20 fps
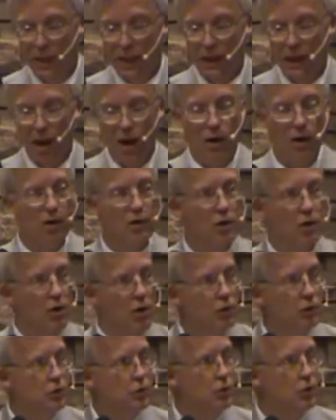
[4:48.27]
in our
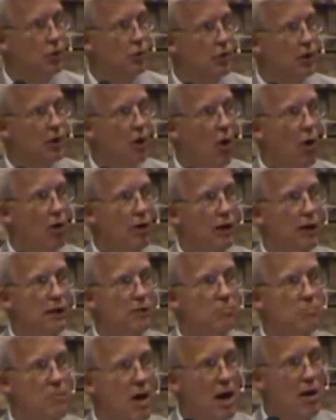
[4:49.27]
culture
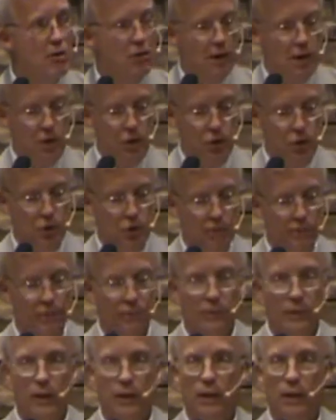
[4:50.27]
regarding marriage.